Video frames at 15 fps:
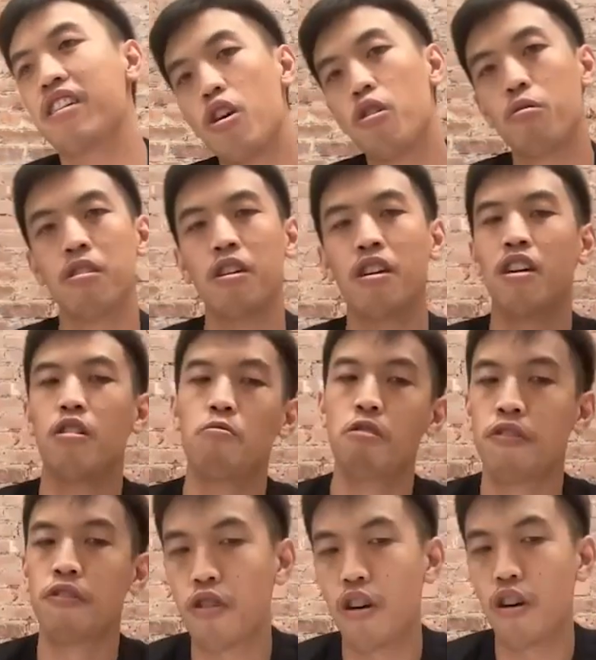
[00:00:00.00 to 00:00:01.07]
oh,
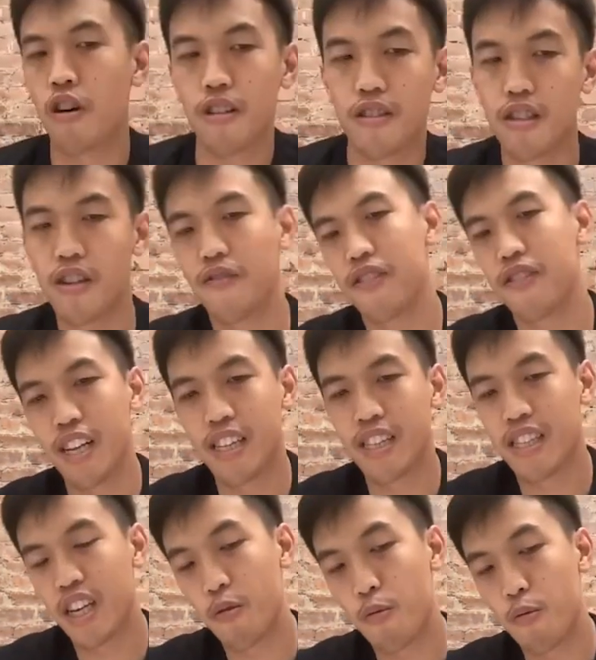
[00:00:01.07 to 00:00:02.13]
withdrawals of like, let's say